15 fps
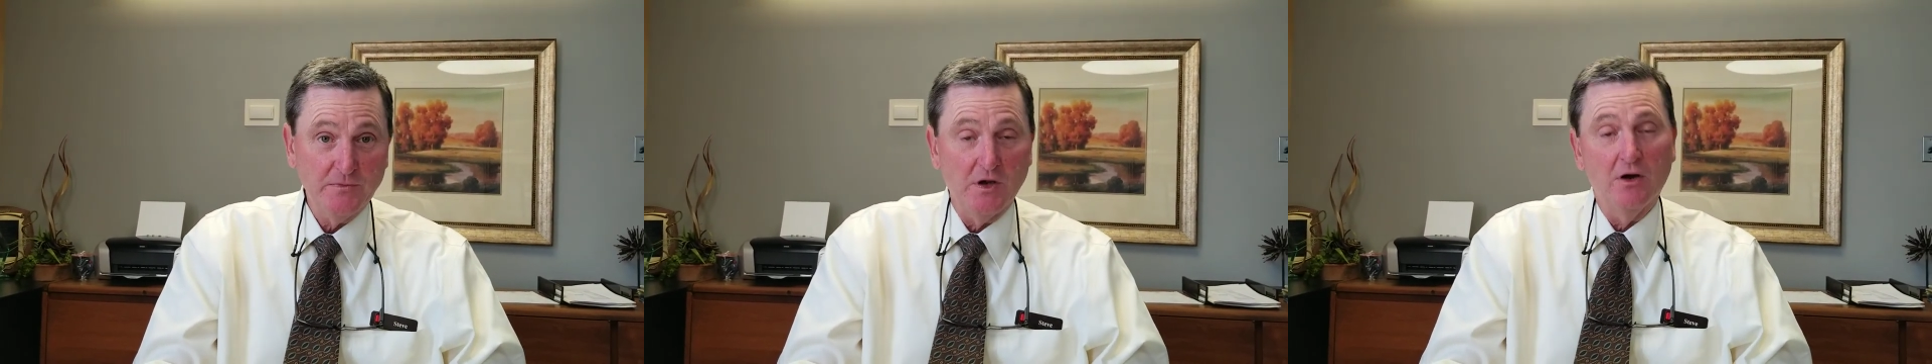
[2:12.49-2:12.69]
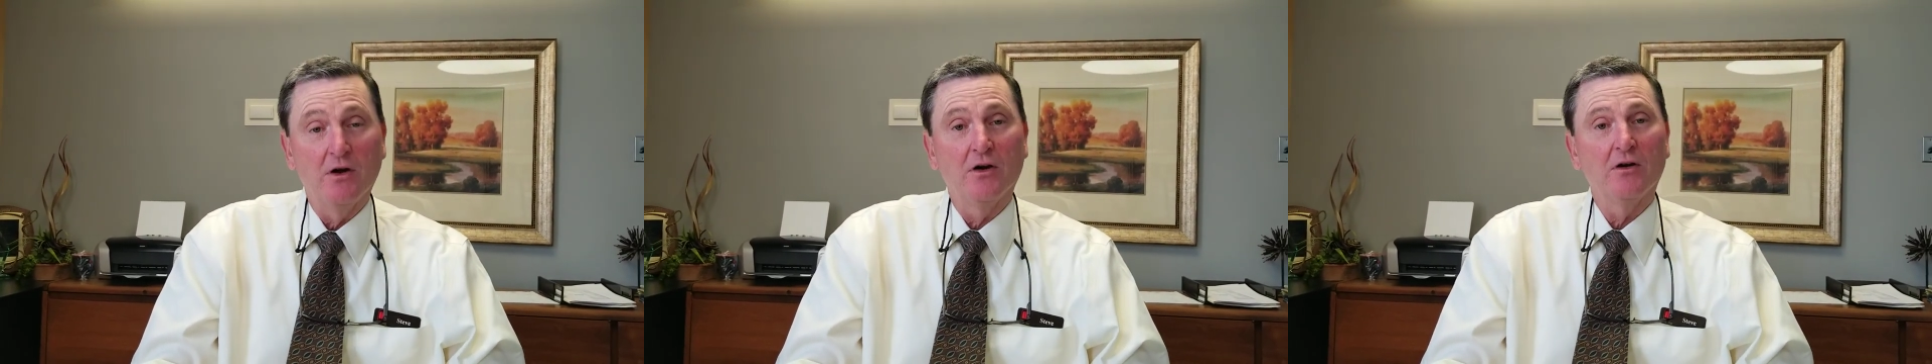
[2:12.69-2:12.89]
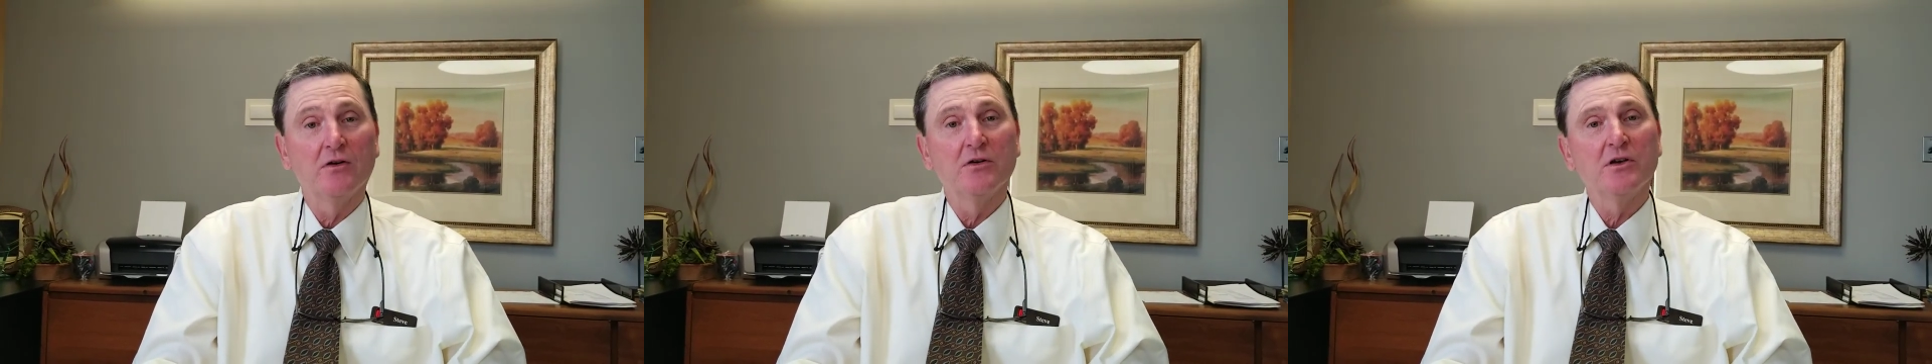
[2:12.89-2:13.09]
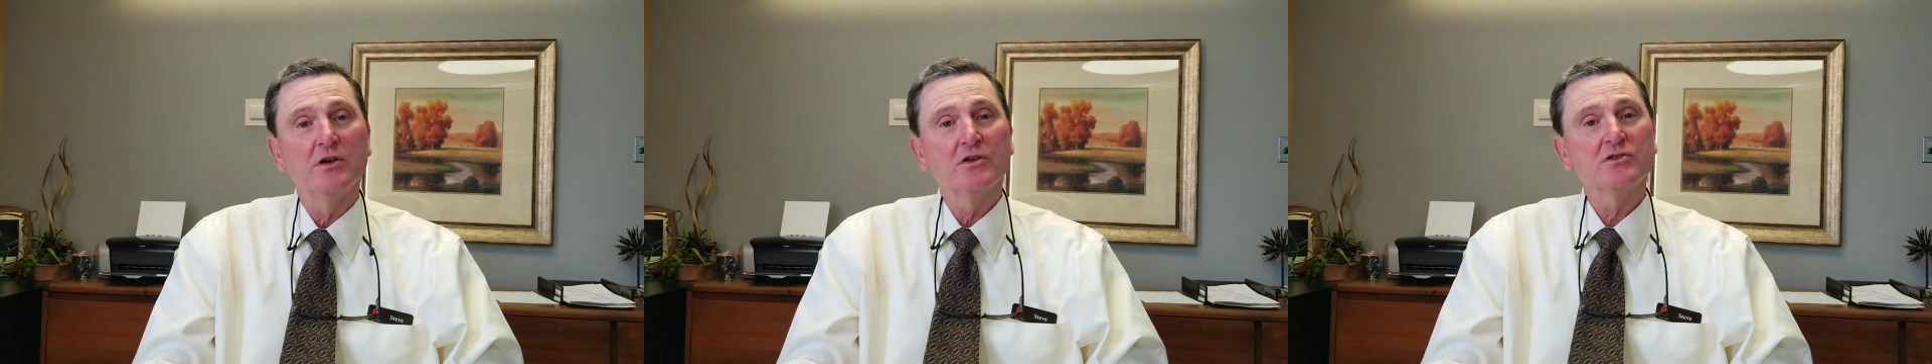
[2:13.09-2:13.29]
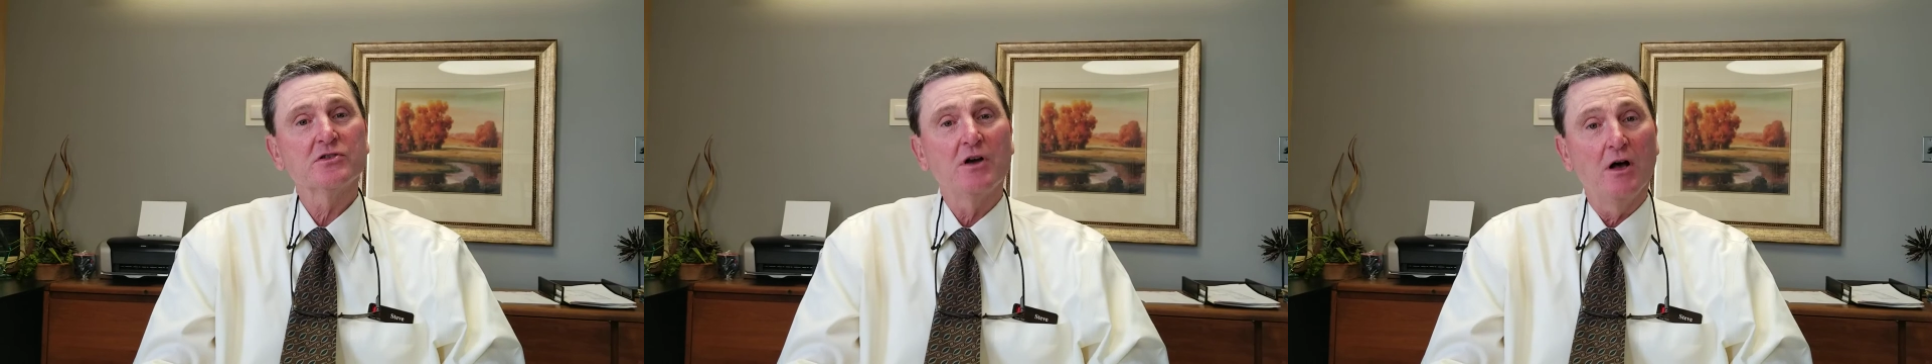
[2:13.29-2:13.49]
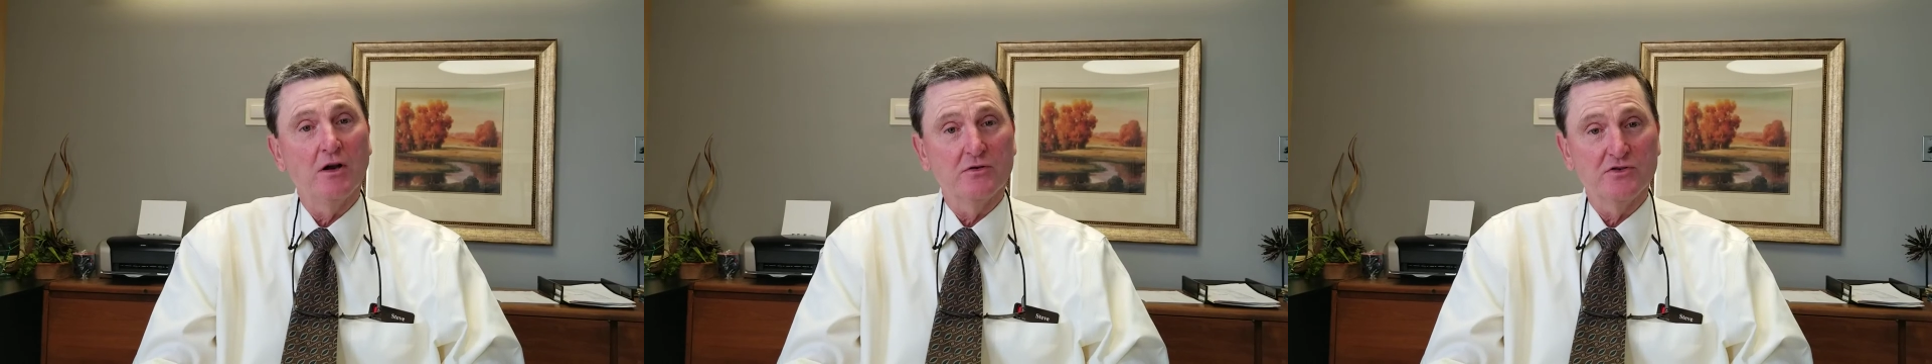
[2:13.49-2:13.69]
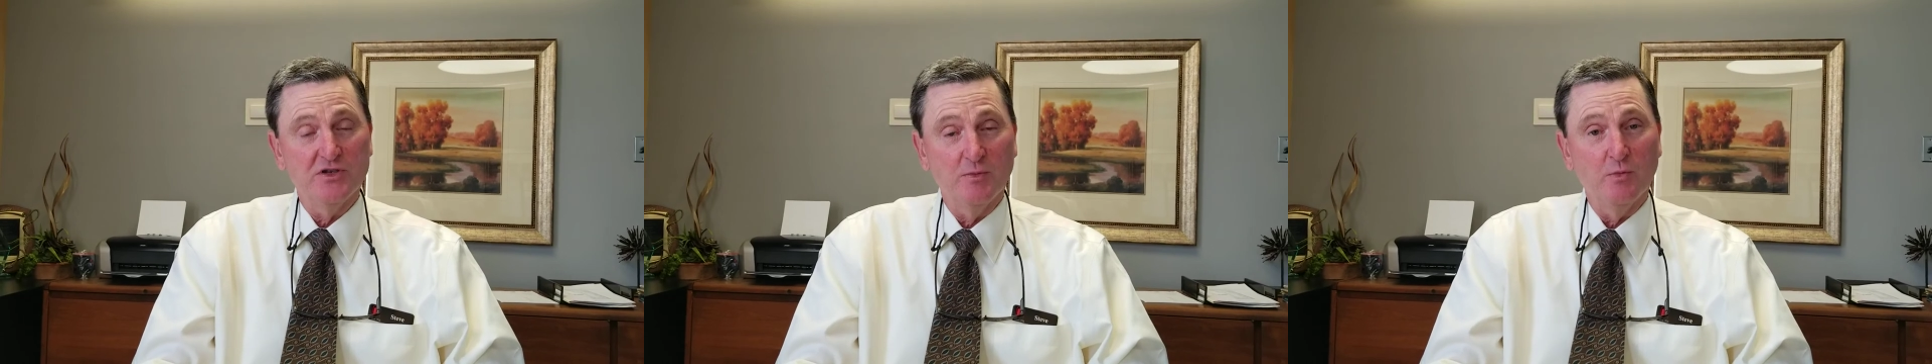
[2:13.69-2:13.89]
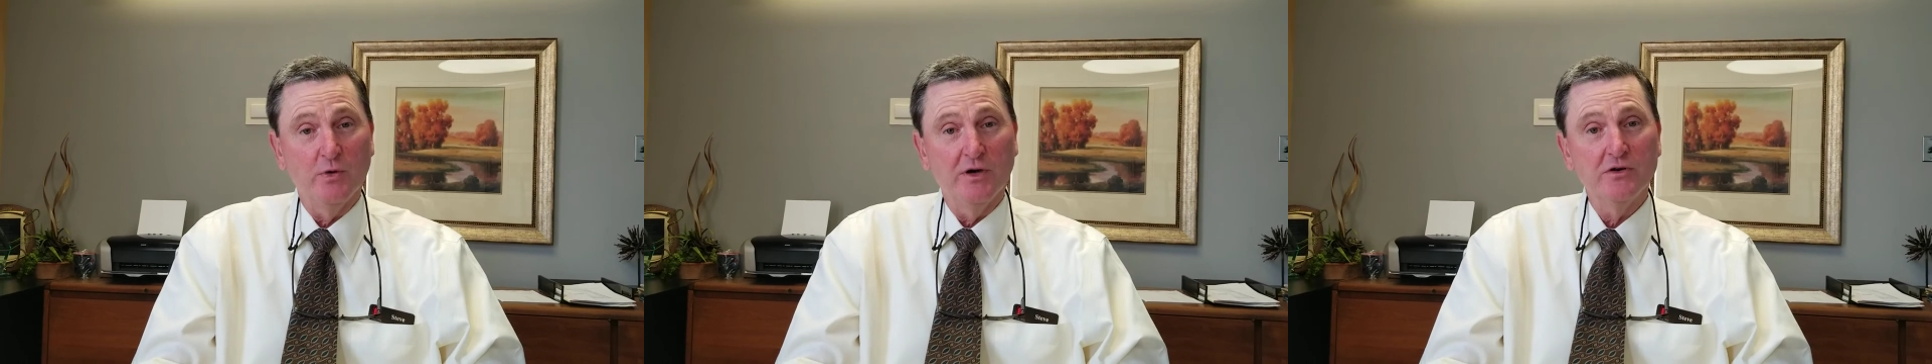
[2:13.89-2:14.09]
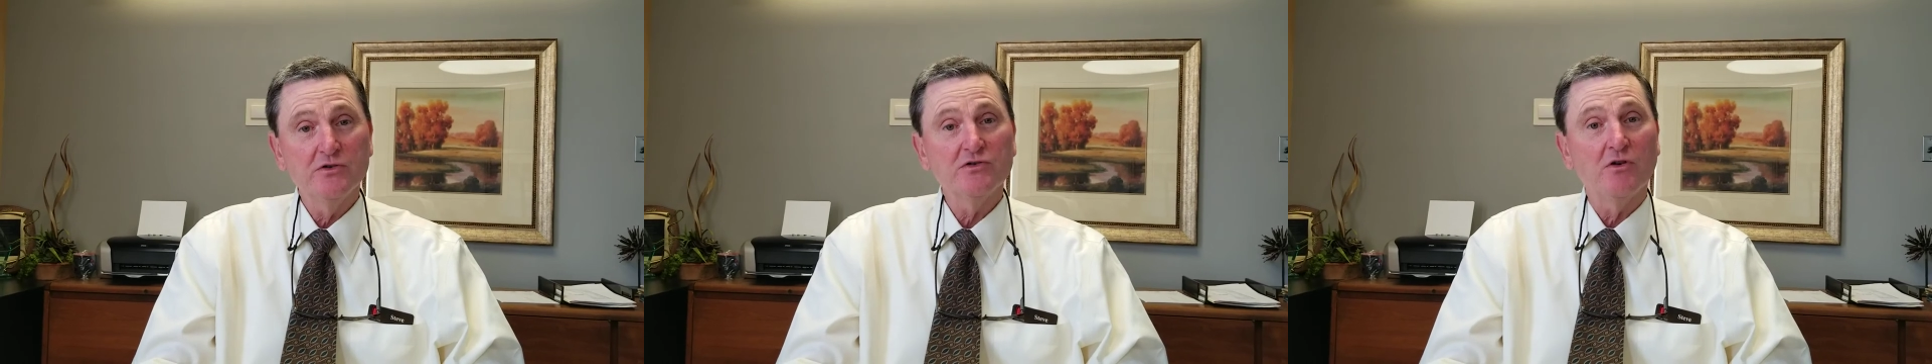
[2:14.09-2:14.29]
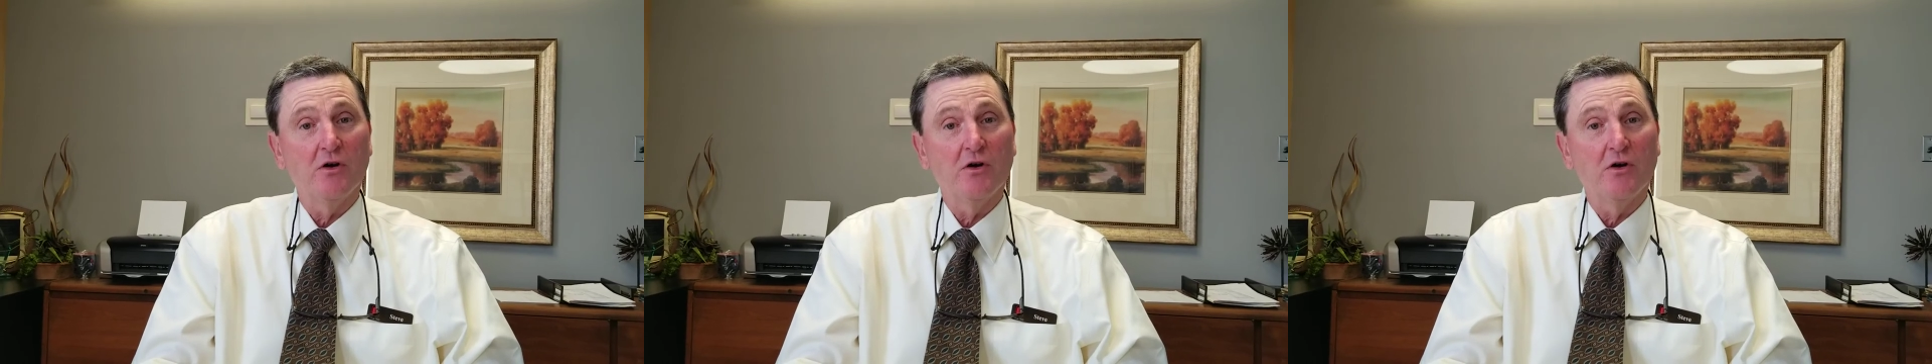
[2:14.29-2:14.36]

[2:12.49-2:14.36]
our scholarship winners